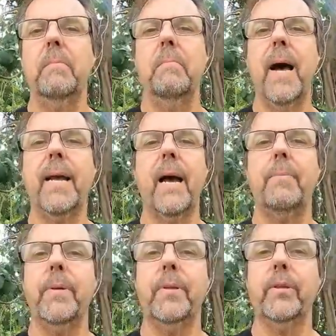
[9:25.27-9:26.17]
make
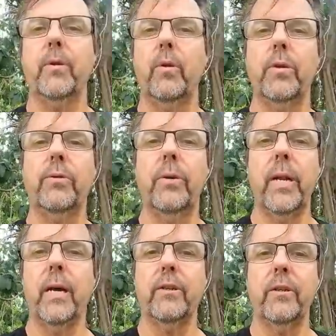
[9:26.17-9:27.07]
up a source
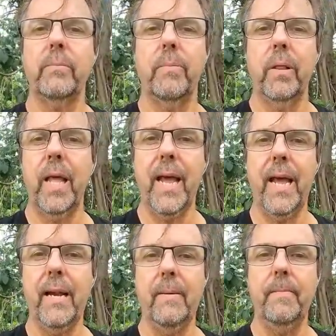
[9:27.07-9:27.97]
reduction
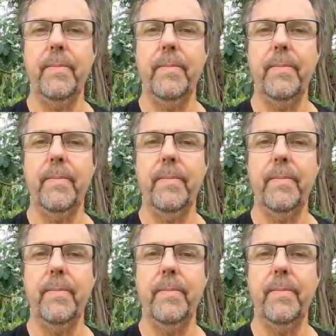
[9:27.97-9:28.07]
plan